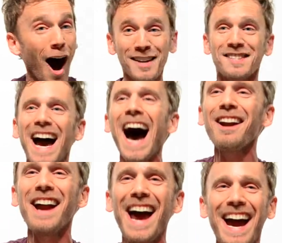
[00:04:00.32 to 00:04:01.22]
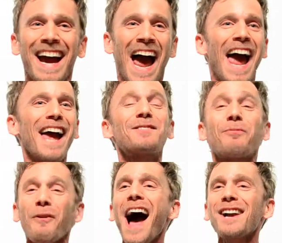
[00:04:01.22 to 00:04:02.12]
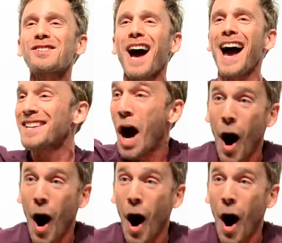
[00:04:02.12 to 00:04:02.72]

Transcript: On Saturday, it's Franchise